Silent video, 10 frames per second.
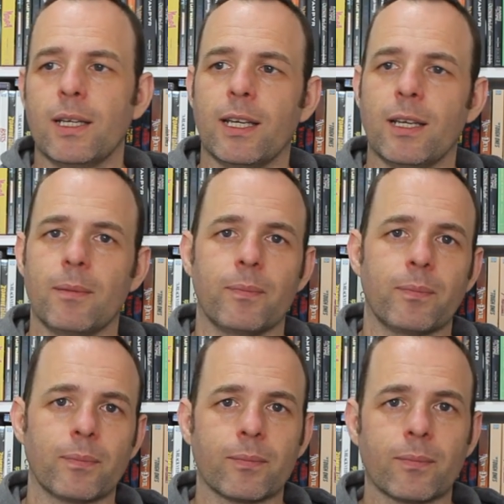
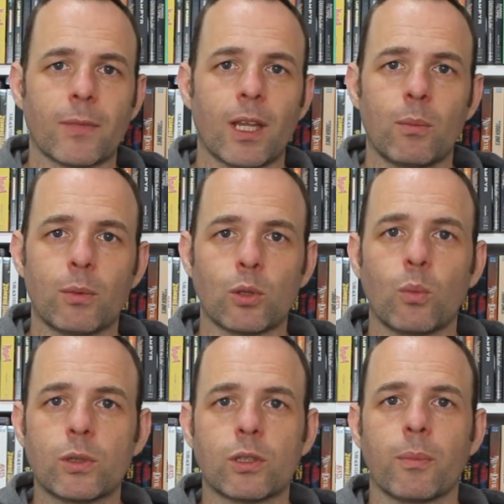Um, it was
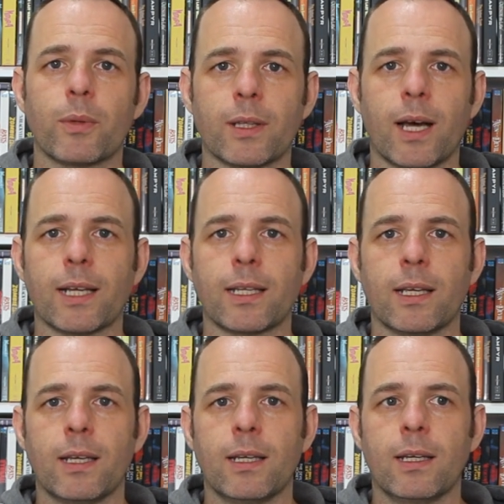always something that I,
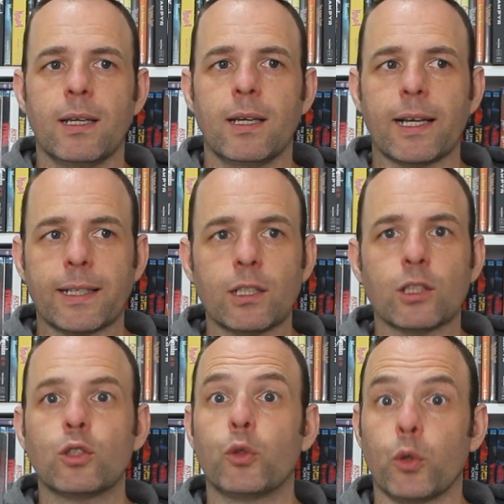I kind of
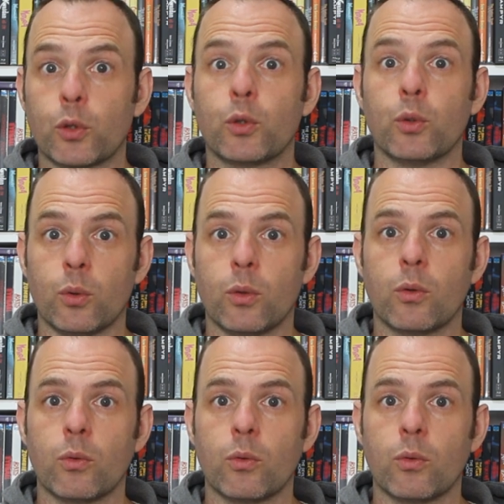took to,